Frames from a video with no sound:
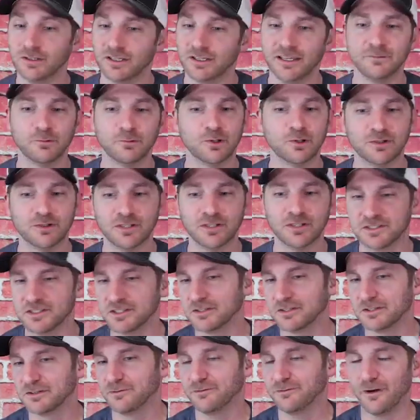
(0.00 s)
and we'll
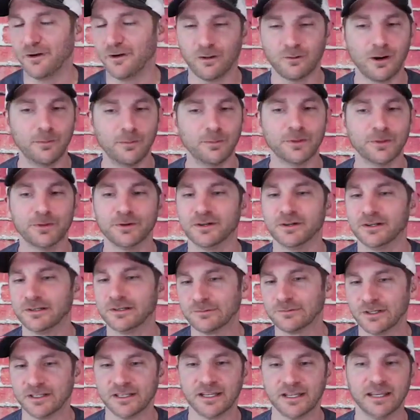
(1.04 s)
continue to follow up with her.
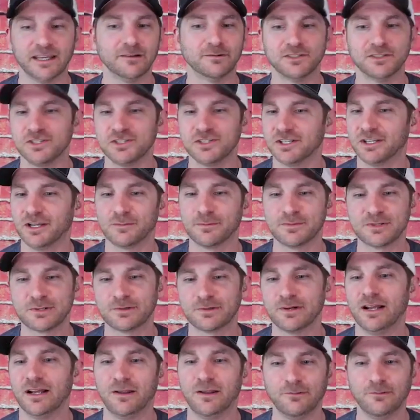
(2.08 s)
And one day when she comes
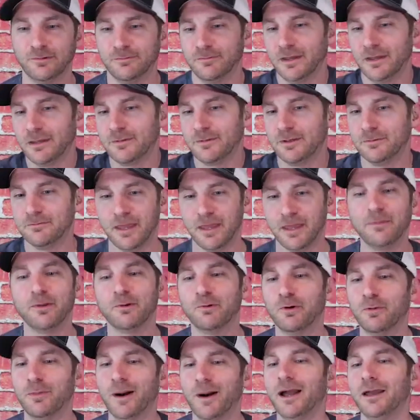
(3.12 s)
around, we'll maybe
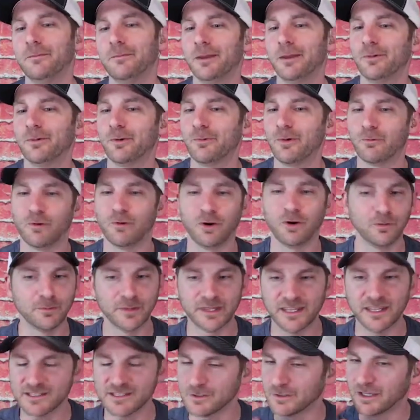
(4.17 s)
we'll buy it, maybe we won't,
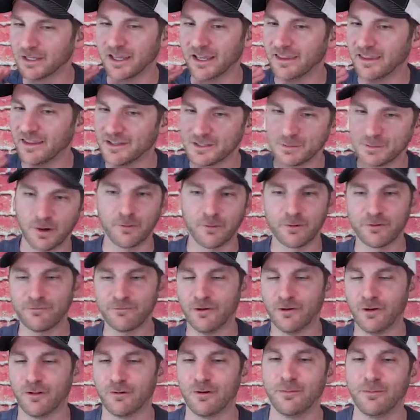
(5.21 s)
but that's okay. That's why we
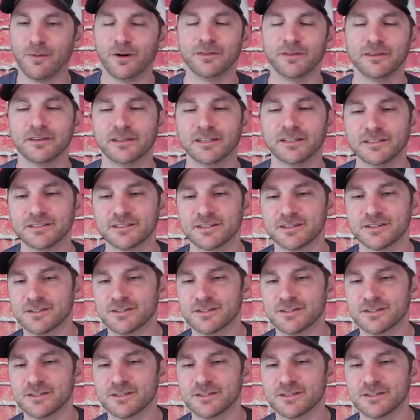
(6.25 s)
follow up on things.